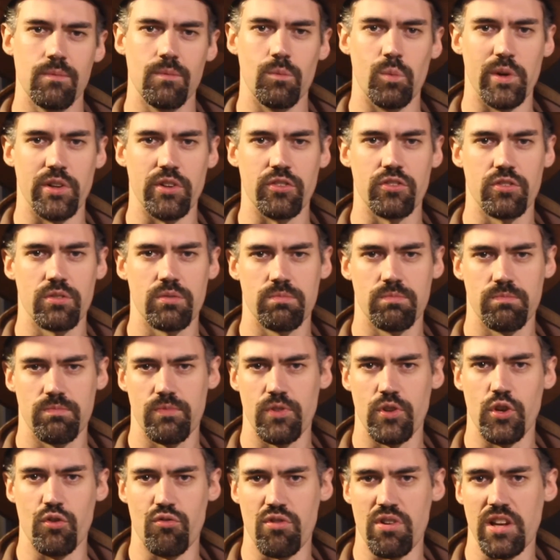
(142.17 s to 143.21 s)
which
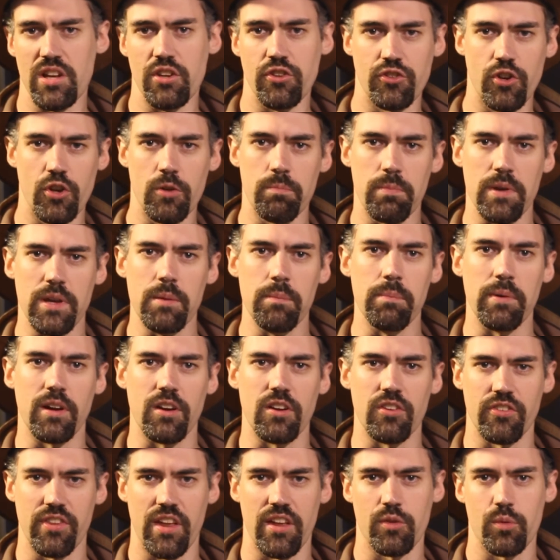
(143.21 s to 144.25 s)
you really should be
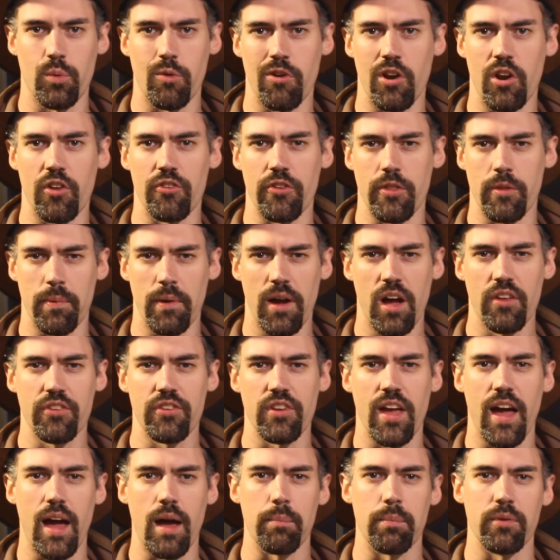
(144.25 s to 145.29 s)
because that's where a lot of the party
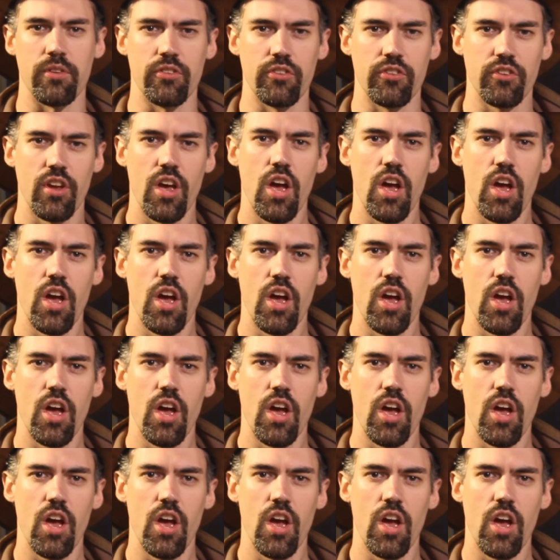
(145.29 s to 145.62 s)
happens,